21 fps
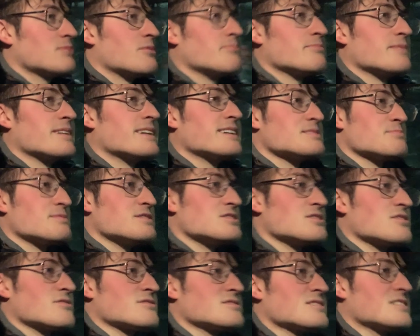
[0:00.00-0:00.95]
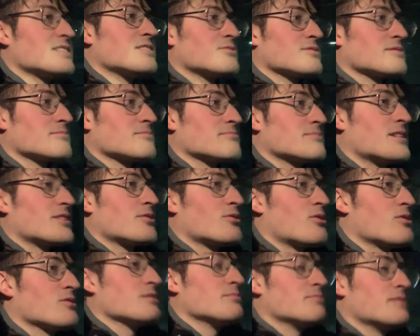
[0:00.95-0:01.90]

Well, it is PG-13 or not a horror,